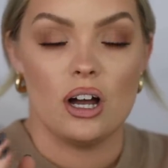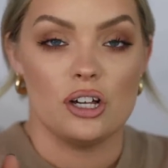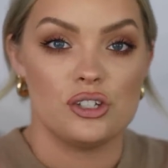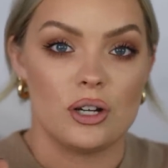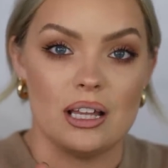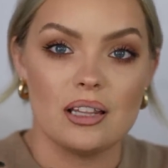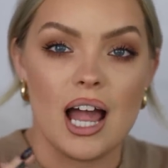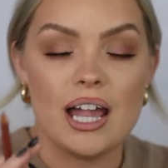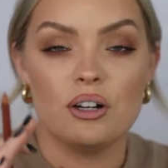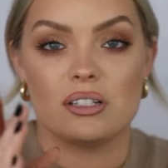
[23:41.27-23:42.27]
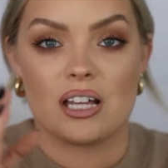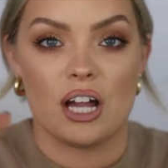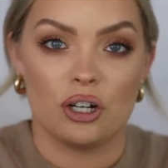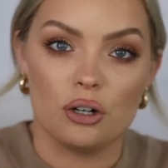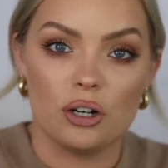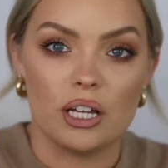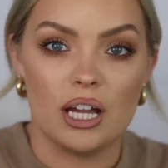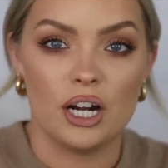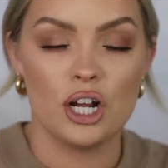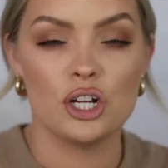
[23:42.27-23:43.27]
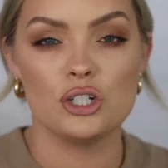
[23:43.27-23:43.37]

a straight line, or it's kind of crooked,